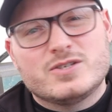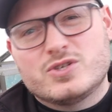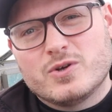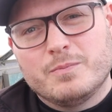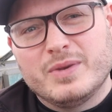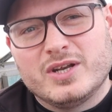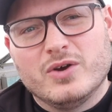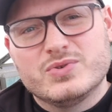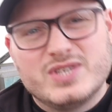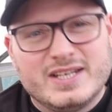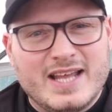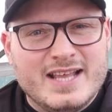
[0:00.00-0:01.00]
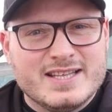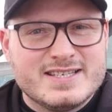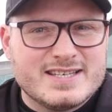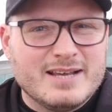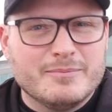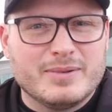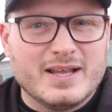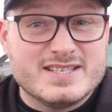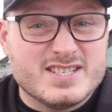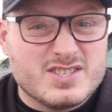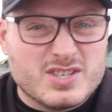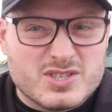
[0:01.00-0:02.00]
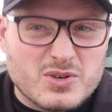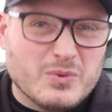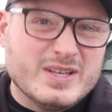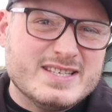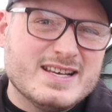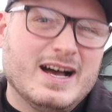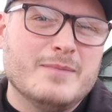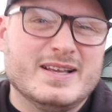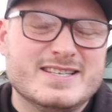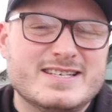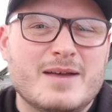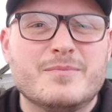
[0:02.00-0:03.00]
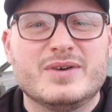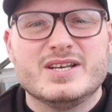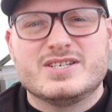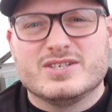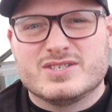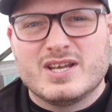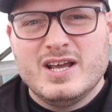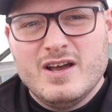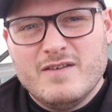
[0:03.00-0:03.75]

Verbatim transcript: should be noted in the same place as the sowing time and temperatures